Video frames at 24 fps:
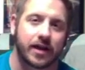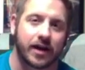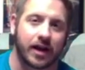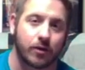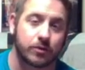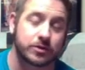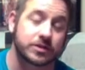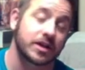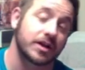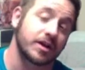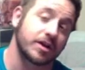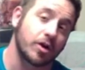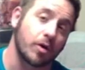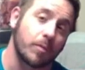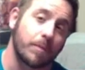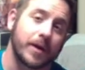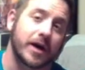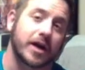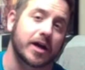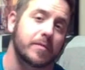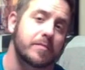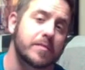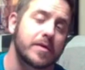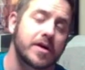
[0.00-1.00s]
and I was going to go
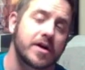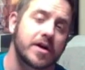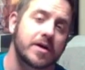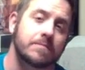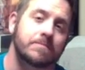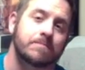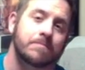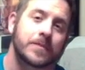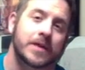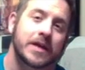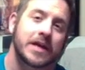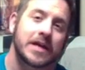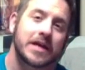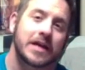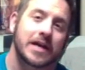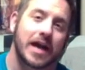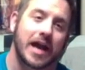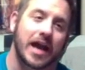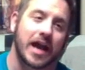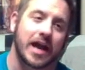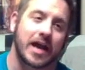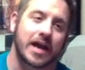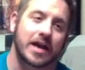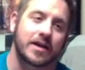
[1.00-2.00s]
pick them up,
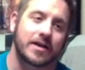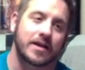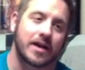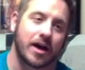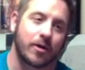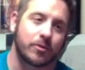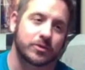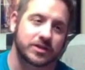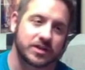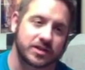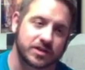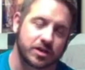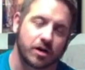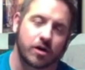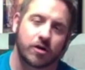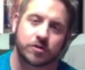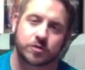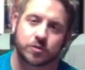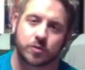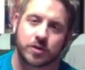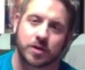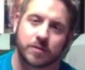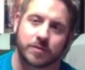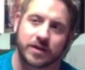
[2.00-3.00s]
and I was in
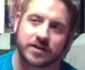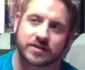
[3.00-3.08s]
talks with them.